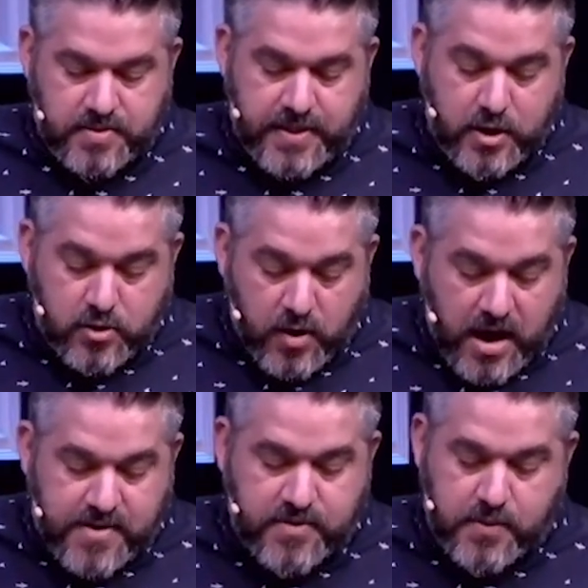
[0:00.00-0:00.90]
Their
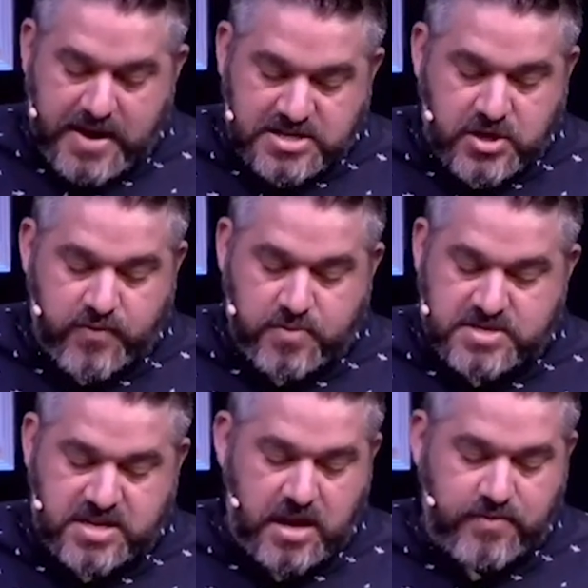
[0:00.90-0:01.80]
cry for rescue from
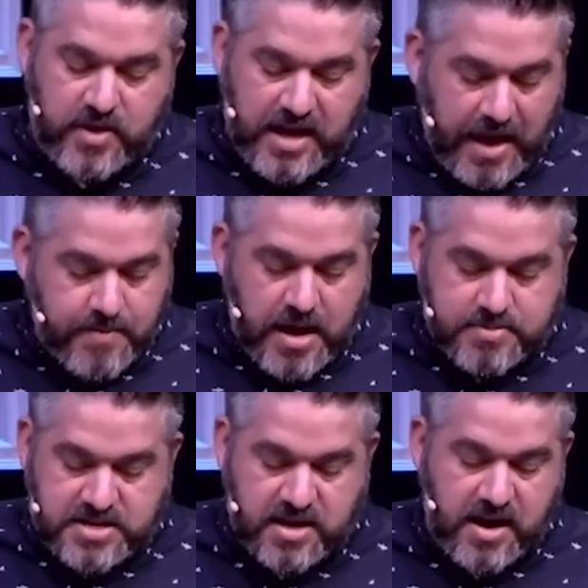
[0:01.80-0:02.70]
slavery came
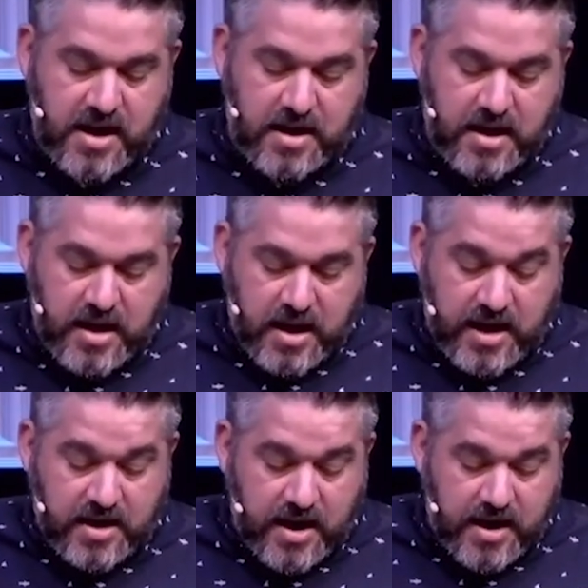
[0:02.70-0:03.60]
up to God,
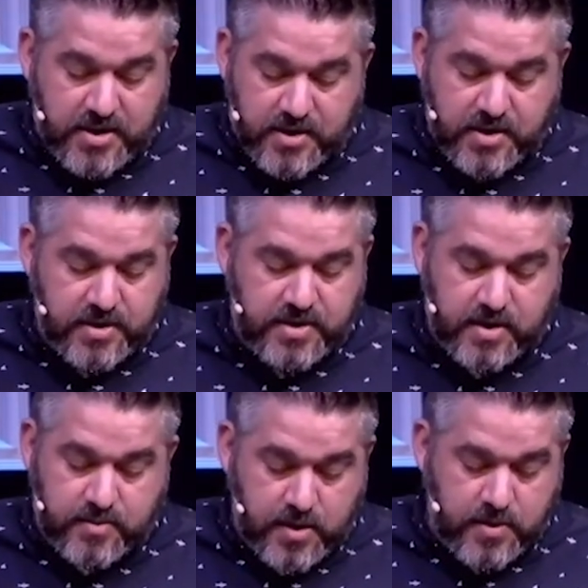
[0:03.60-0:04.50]
and God heard their
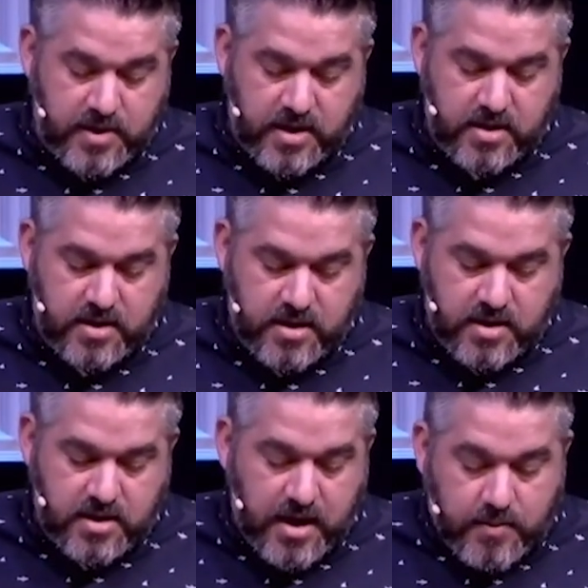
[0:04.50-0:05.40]
groaning.
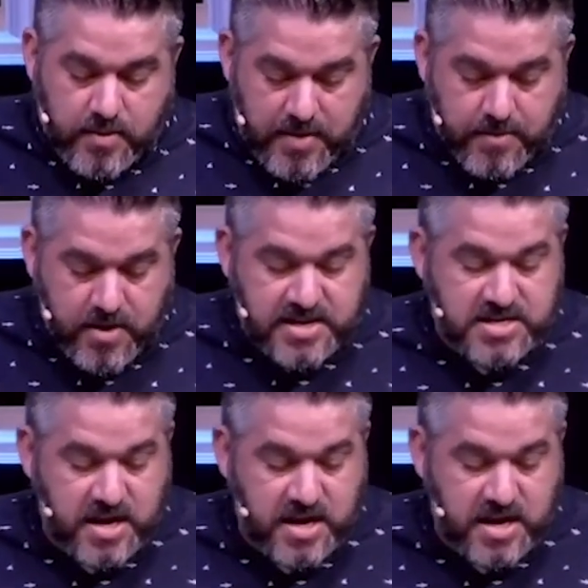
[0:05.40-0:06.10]
And God remembered his